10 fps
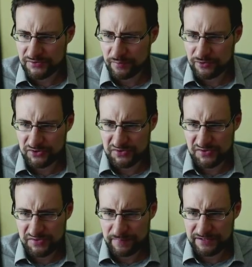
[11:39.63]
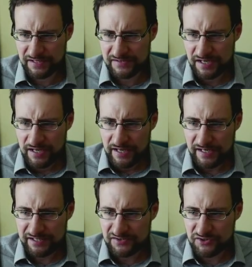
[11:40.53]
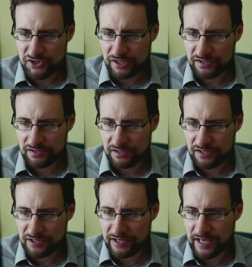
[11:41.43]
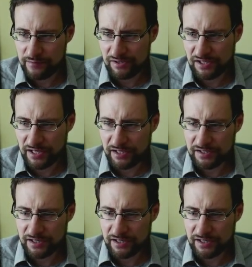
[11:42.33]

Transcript: So, so this is, but here's eighth gen Kaby Lake,